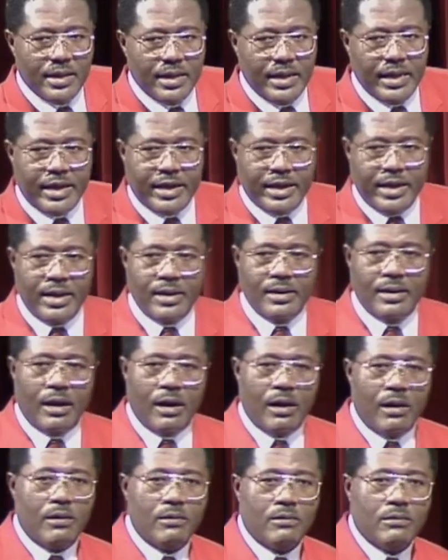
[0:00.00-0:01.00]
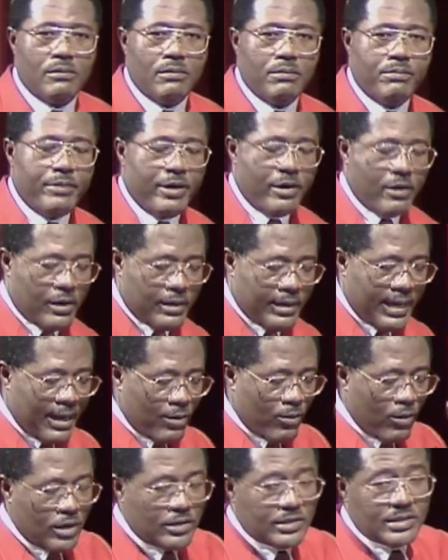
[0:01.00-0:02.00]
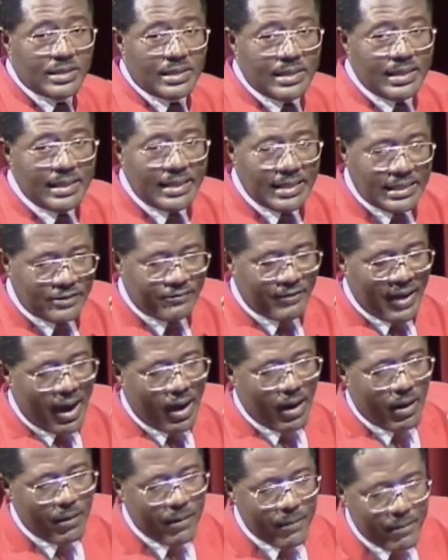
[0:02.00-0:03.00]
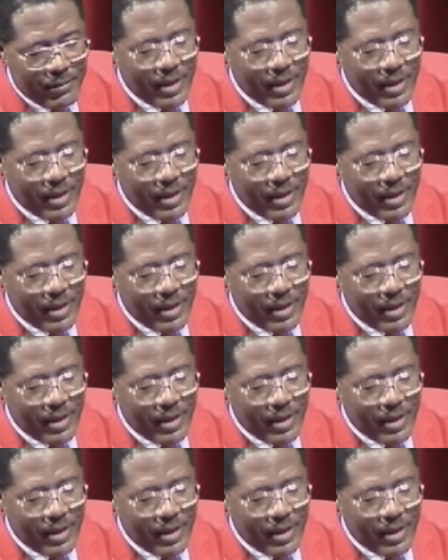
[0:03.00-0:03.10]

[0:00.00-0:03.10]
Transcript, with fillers: he killed her because that was his vow.